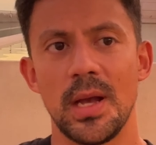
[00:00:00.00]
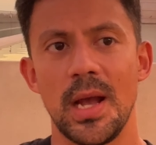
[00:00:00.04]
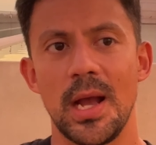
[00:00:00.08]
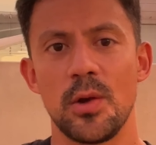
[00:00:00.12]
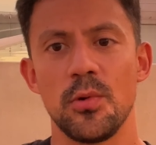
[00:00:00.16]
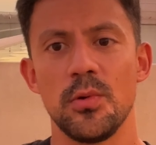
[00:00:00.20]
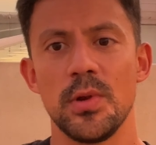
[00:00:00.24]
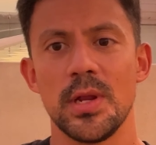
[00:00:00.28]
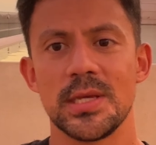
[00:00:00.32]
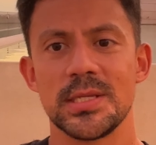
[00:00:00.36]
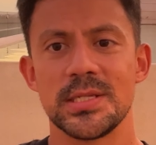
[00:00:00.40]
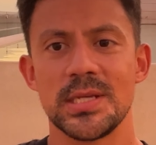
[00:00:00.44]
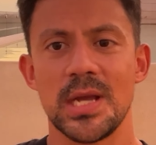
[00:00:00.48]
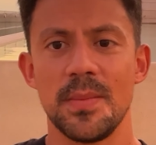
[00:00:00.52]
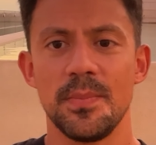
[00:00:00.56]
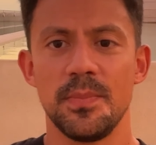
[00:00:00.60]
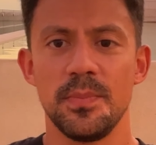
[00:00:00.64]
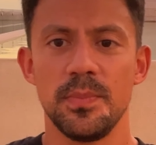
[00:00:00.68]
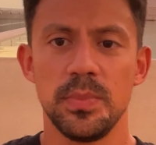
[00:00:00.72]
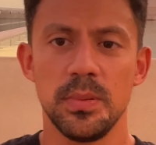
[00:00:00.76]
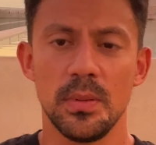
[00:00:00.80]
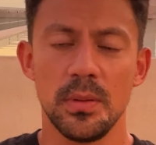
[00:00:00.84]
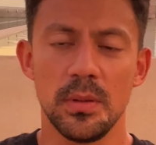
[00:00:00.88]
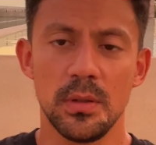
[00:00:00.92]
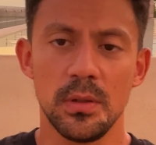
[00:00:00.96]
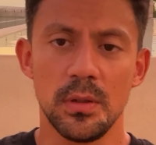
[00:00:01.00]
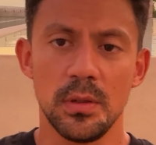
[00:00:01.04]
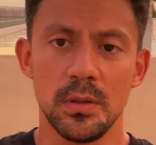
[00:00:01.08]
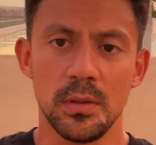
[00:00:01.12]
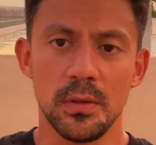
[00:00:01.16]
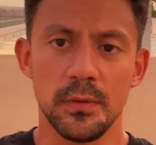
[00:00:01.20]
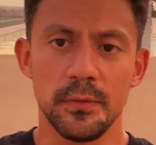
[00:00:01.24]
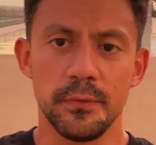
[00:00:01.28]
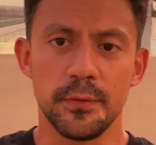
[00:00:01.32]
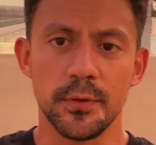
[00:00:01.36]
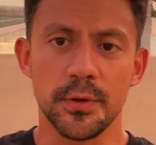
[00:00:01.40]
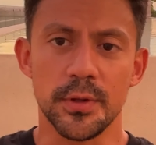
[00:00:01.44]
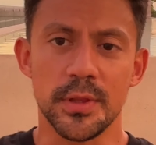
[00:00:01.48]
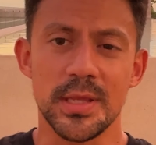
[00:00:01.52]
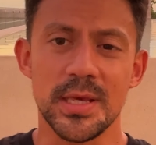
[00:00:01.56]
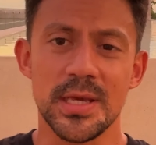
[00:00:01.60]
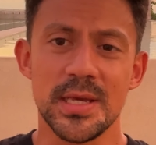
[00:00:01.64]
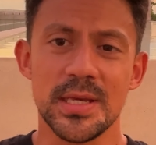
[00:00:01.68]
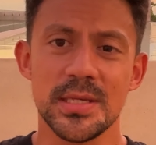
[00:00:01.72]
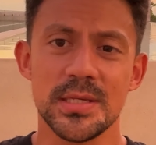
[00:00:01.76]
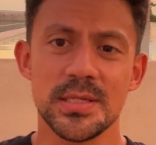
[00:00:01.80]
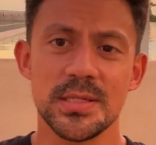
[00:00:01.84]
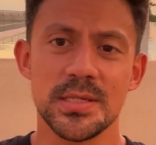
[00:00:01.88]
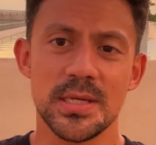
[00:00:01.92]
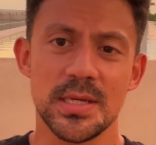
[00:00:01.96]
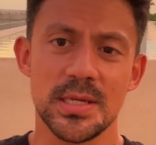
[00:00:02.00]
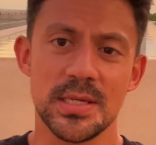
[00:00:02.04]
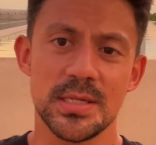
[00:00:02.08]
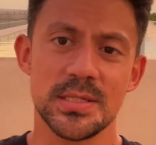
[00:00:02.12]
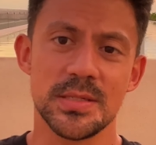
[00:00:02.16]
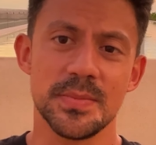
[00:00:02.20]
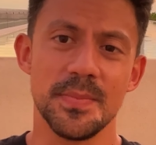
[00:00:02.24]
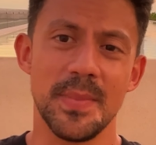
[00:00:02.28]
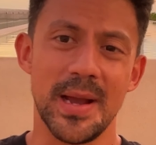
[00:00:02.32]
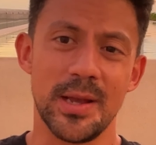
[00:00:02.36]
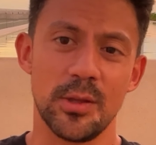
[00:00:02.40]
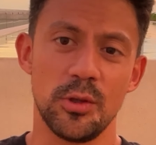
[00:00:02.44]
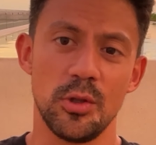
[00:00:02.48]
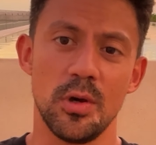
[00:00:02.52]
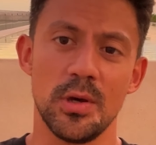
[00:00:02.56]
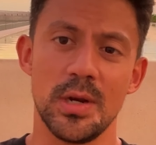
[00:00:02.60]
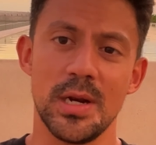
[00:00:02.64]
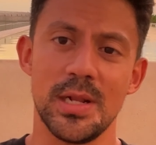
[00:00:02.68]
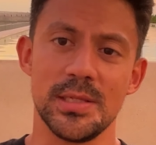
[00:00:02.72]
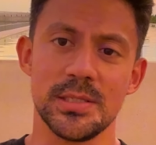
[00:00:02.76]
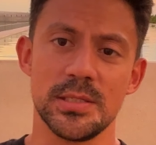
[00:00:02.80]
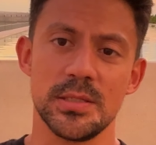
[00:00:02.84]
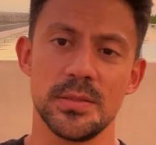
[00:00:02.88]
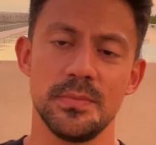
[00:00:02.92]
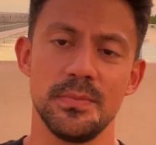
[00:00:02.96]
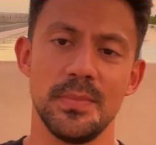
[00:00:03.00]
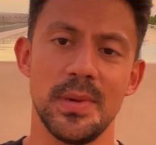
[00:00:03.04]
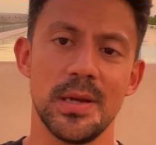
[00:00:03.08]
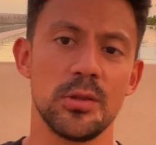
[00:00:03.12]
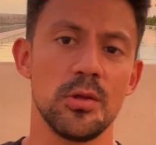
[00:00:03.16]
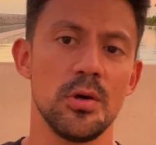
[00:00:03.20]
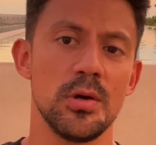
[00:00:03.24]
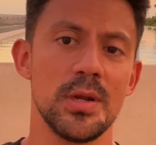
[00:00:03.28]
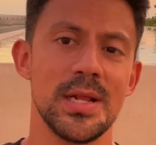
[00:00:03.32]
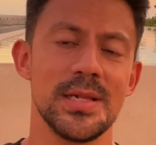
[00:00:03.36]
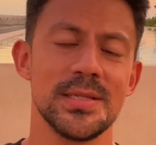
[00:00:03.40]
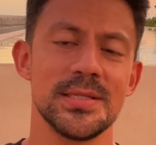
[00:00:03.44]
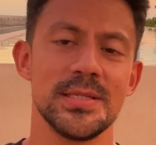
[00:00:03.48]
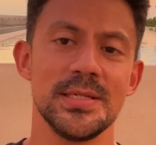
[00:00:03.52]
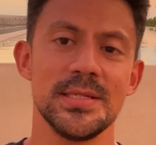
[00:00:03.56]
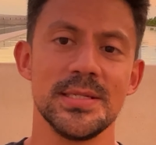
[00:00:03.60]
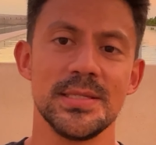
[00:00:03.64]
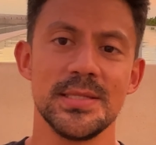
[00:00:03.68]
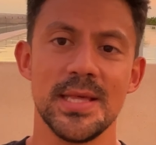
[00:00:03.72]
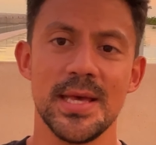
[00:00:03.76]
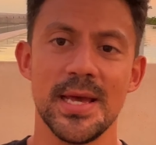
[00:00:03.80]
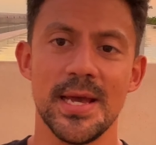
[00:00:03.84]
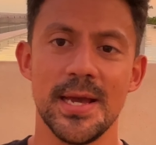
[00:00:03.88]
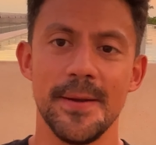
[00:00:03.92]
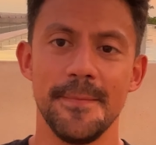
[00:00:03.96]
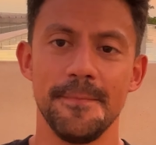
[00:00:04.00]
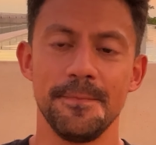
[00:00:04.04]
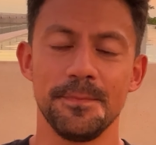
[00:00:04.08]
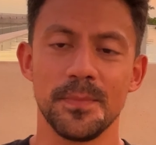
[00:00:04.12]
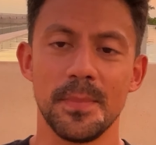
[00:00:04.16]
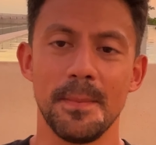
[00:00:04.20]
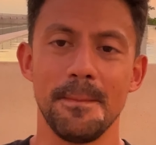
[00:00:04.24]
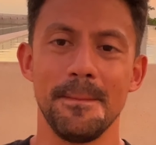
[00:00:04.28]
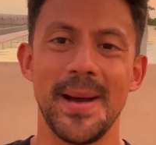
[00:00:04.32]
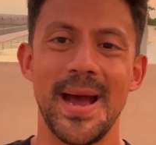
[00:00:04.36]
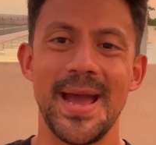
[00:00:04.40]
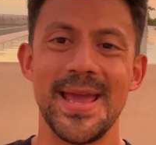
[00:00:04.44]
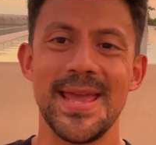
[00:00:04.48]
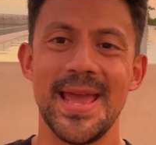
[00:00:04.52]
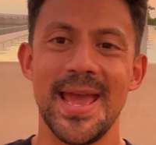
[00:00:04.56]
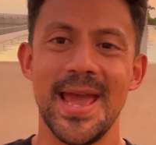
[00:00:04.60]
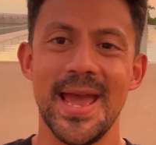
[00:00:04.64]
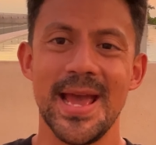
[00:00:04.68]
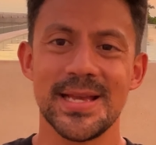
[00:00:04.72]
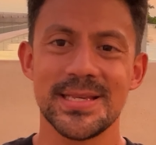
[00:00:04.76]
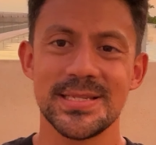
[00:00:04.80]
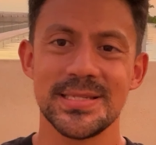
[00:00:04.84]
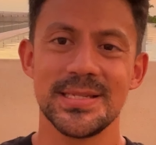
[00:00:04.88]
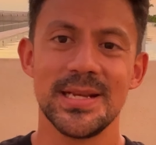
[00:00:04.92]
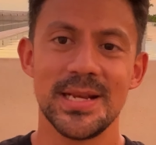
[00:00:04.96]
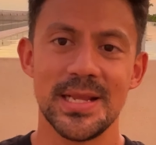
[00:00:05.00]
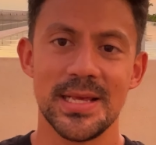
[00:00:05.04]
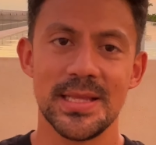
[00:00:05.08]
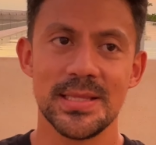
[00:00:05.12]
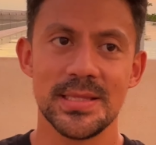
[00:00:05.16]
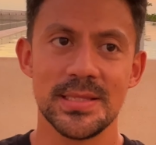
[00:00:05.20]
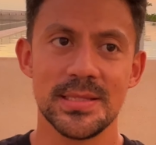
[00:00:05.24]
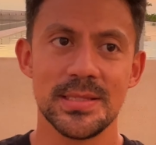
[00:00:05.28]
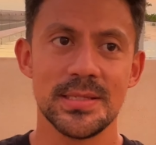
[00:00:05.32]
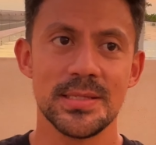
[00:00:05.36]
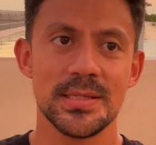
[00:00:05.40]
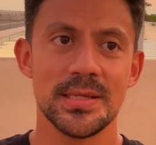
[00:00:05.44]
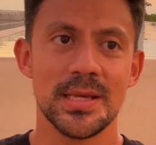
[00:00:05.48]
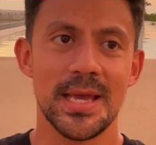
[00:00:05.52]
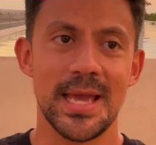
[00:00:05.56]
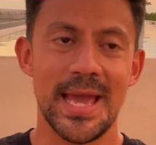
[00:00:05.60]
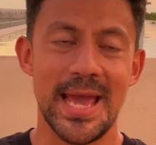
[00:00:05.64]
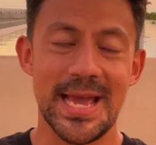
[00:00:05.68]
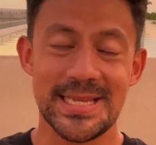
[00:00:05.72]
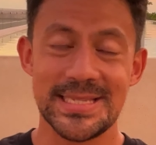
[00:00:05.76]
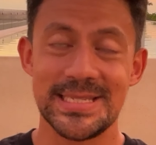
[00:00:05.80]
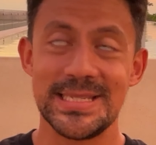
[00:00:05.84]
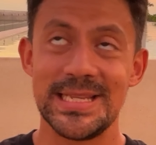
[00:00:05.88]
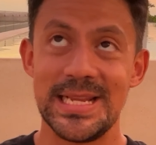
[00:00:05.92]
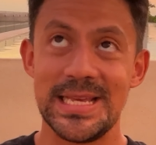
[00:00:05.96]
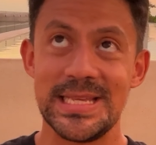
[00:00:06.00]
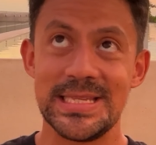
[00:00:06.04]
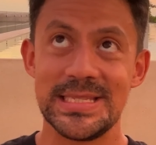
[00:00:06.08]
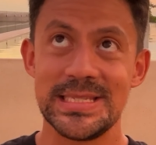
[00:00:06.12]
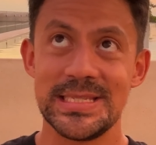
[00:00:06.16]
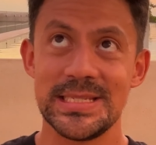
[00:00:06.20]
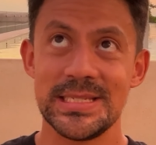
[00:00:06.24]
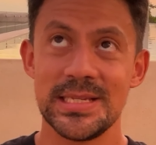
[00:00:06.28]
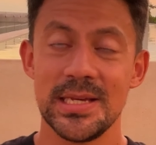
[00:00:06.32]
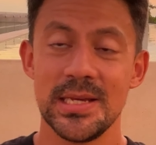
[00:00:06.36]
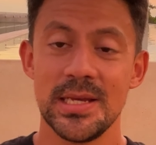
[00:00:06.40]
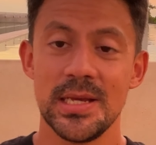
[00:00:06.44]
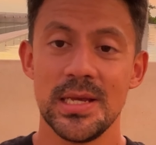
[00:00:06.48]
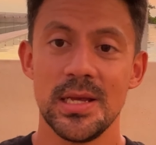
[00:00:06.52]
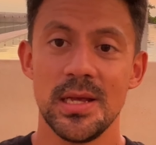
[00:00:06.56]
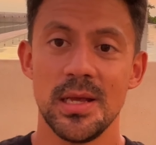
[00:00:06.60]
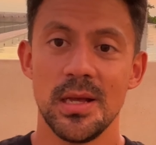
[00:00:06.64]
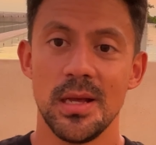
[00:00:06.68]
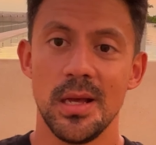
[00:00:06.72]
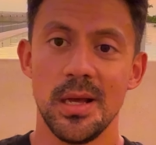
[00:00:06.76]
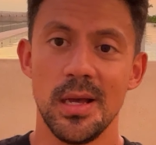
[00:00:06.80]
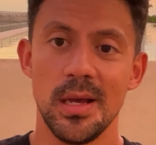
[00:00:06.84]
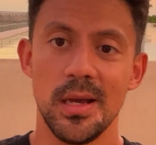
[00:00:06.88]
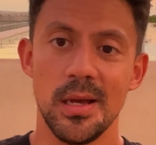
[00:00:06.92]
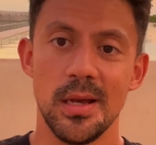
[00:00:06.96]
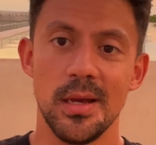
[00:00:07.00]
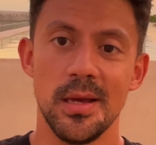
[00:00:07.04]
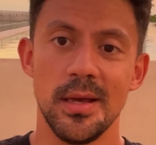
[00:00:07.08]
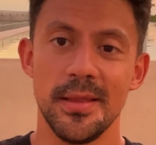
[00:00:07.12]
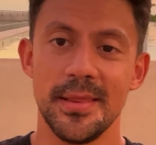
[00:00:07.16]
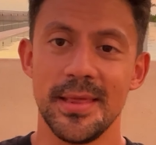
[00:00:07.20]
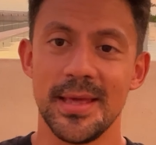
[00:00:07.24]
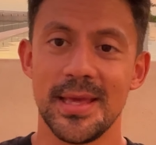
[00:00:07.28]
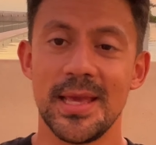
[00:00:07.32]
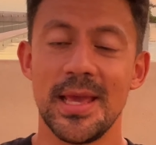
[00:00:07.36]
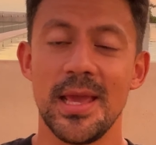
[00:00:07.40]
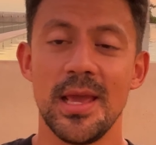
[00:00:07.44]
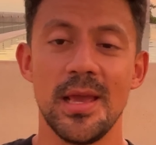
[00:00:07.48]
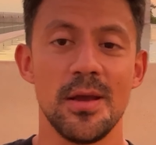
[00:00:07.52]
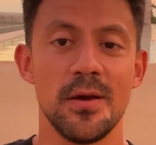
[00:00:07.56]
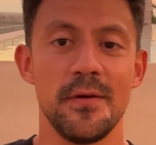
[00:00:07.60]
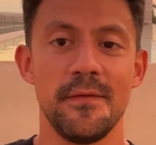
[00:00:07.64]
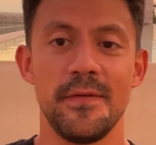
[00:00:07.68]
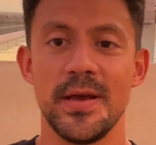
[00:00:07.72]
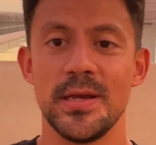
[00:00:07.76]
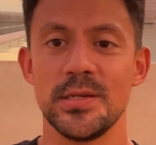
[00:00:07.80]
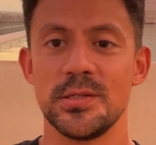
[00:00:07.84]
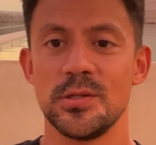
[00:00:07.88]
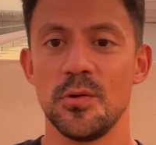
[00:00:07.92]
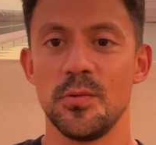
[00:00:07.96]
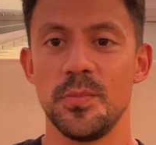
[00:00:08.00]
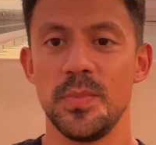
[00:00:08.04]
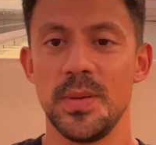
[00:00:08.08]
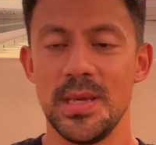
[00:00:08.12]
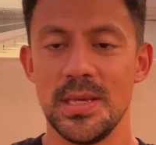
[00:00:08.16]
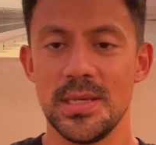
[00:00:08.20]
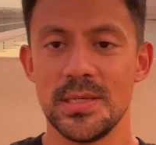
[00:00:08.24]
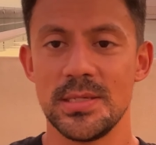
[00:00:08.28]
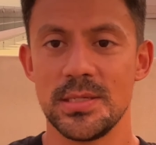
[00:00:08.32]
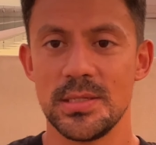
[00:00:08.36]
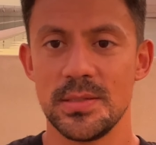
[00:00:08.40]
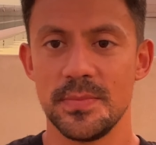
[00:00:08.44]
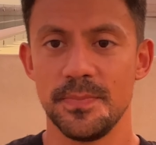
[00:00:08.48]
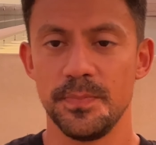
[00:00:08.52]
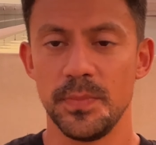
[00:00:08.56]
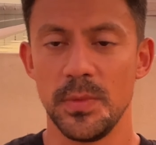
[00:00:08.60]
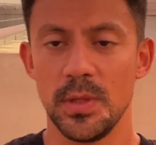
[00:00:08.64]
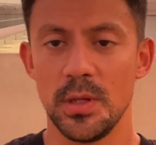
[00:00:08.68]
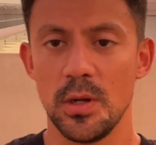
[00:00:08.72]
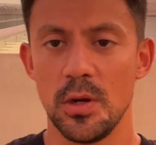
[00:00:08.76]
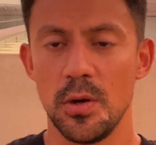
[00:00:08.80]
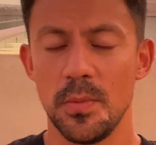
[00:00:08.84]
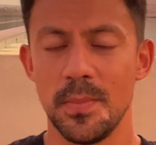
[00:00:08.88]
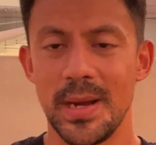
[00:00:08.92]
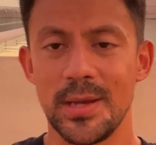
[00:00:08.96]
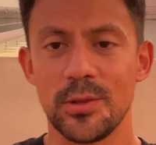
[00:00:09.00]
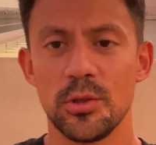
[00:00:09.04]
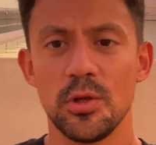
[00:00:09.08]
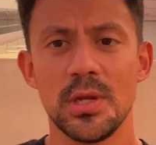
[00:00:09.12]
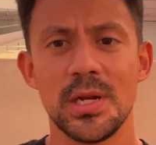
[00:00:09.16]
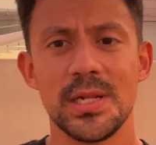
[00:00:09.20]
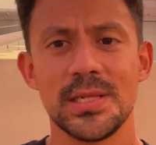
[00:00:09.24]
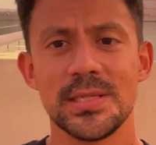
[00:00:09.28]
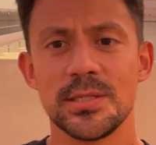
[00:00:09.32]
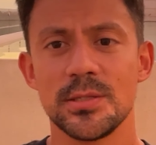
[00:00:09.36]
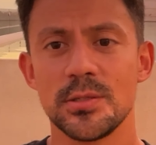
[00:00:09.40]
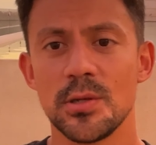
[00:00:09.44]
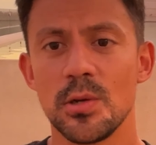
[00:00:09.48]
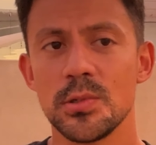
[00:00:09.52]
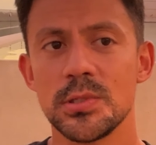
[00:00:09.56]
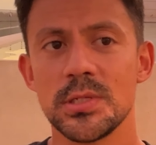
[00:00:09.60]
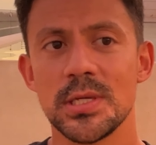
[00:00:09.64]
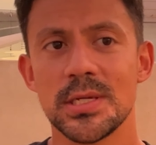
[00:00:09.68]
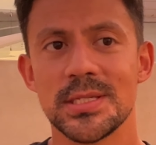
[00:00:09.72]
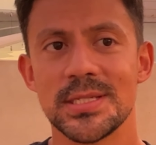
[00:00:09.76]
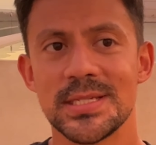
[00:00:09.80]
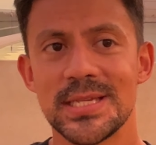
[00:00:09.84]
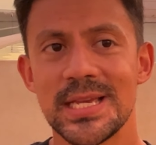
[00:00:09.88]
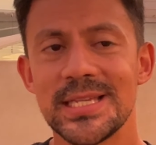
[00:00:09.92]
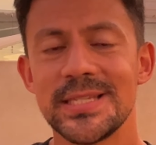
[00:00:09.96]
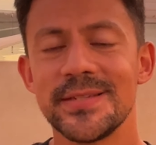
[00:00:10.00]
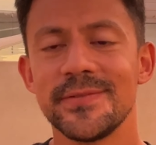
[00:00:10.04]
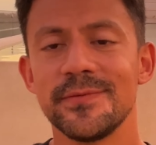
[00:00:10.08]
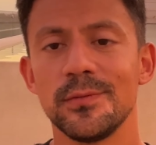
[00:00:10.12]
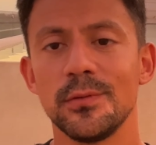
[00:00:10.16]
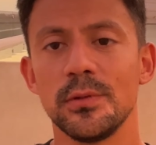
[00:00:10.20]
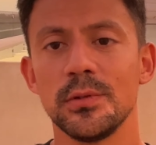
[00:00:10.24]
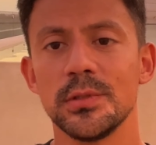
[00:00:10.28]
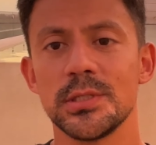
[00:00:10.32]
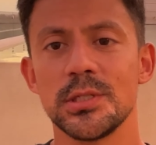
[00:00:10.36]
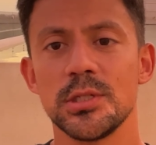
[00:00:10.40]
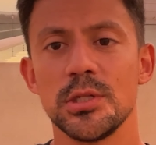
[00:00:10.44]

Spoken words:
A good example for this is McDonald's. McDonald's is by excellence, the king of SOPs. You know, McDonald's is so successful.